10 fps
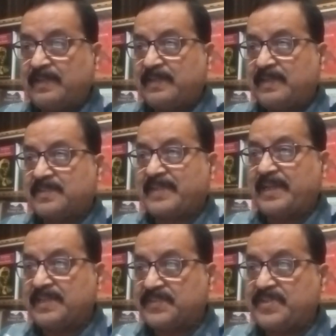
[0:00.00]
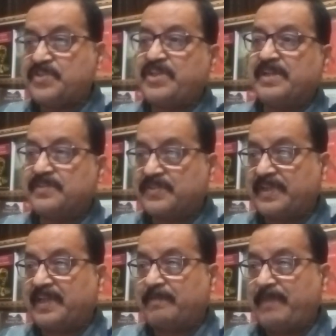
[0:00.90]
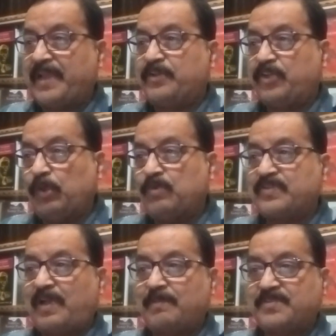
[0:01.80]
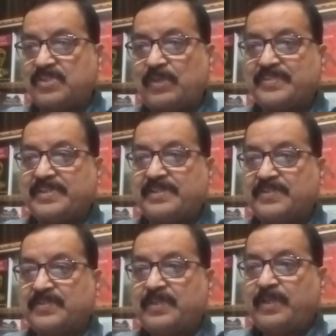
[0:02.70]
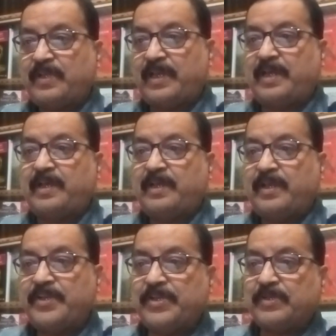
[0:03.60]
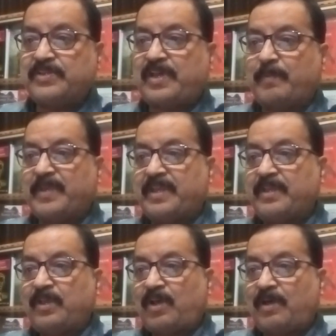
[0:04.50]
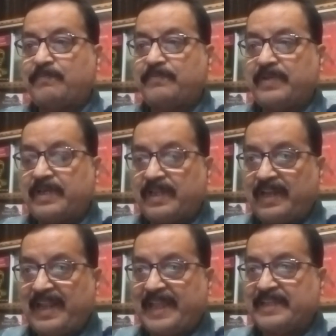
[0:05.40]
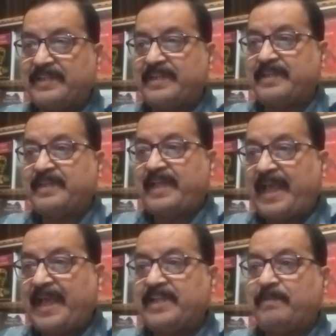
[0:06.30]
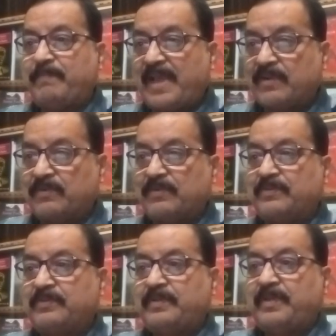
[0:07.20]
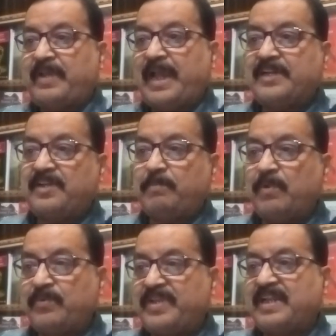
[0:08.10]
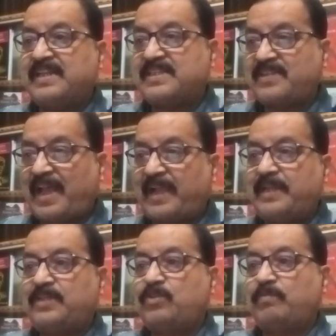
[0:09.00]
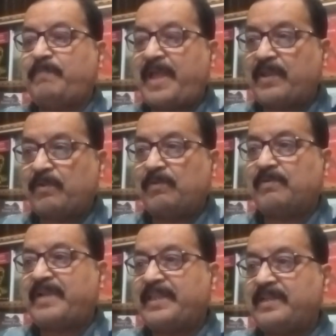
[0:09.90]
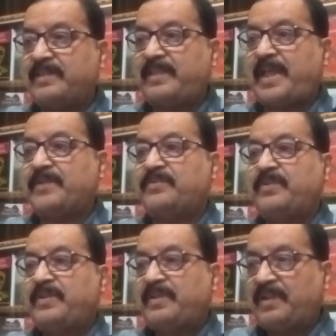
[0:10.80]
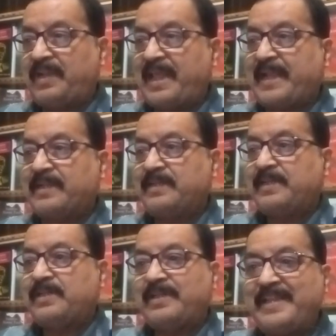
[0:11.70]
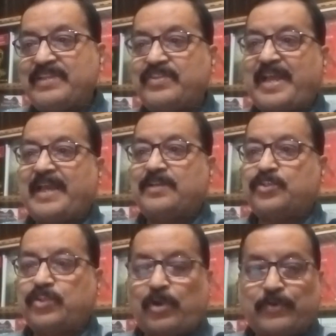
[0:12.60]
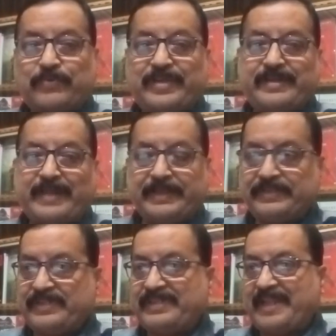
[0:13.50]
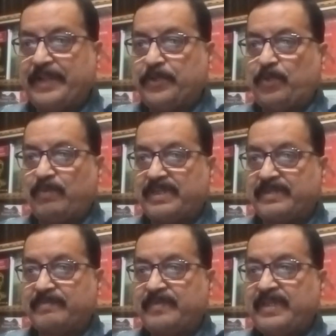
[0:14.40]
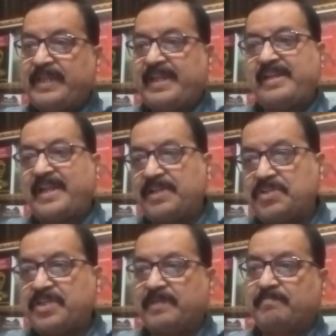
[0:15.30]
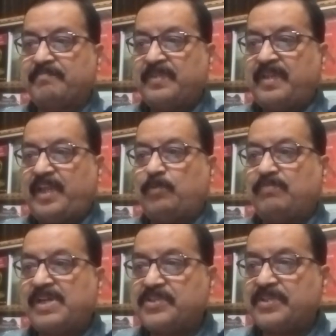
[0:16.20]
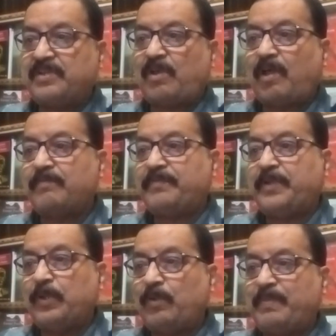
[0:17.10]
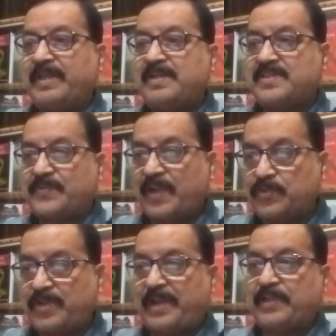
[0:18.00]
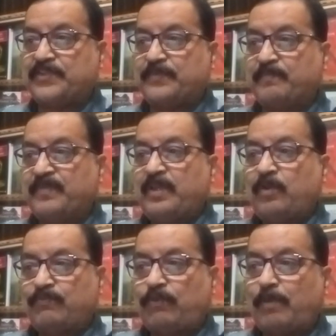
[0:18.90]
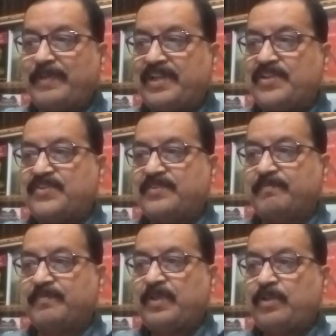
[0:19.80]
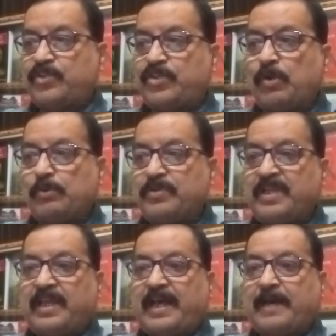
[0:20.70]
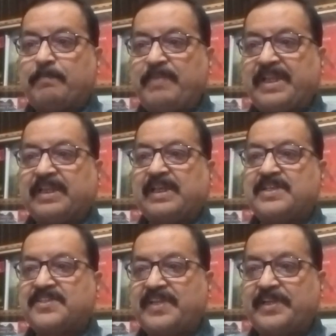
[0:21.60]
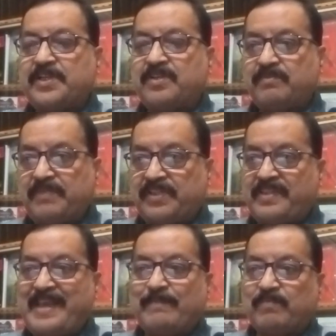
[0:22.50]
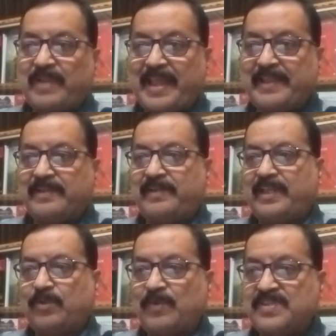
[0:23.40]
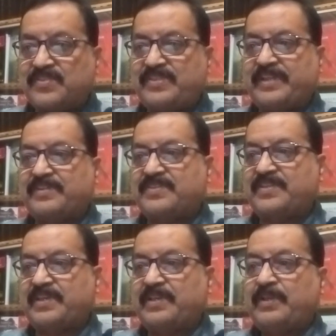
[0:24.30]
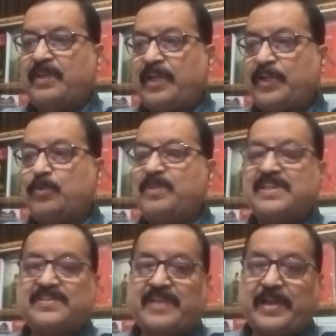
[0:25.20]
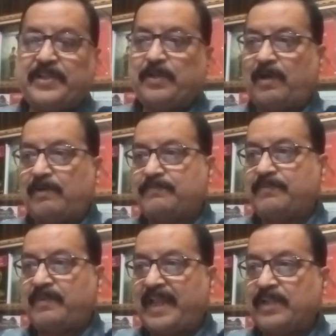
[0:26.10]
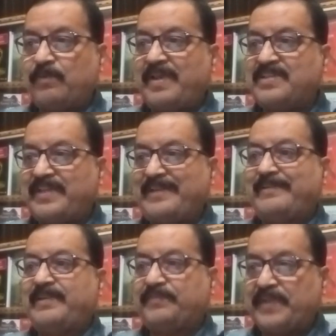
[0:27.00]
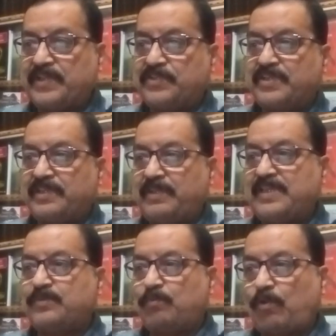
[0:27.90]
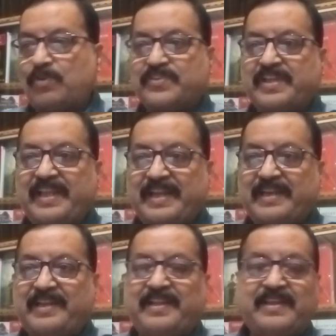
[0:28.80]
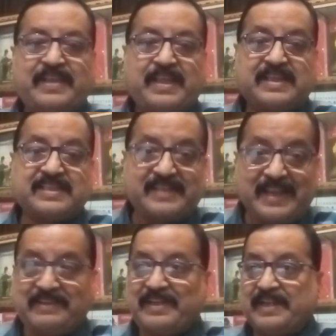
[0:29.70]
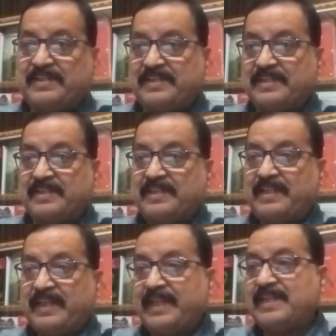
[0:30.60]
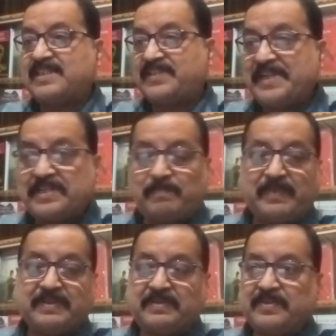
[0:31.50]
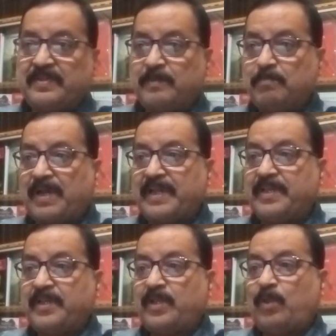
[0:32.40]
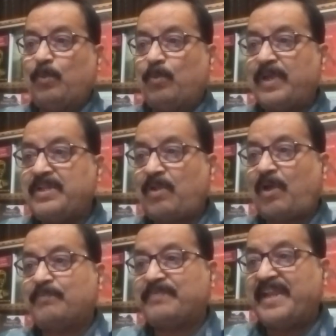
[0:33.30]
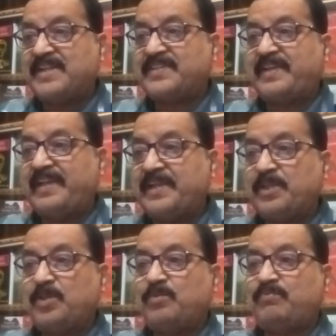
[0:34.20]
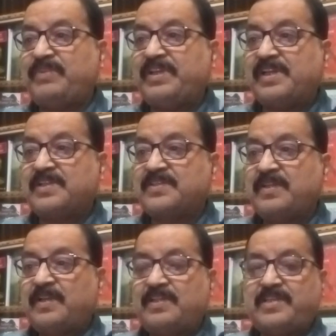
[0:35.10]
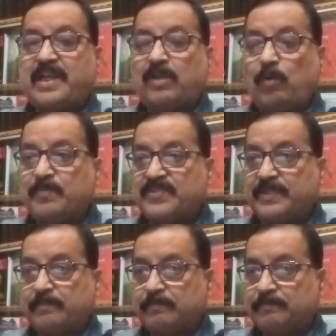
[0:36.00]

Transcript: stylisticians made use of Saucer's dichotomy of langue and parole, attributing a style to parole rather than lang, Leach and Short in 1981. In addition, a version of European structuralism, formalism, showed a big concern with applying linguistics to the study of language in literature. This was clearly stated in a statement by one of its leading figures, Jacobson.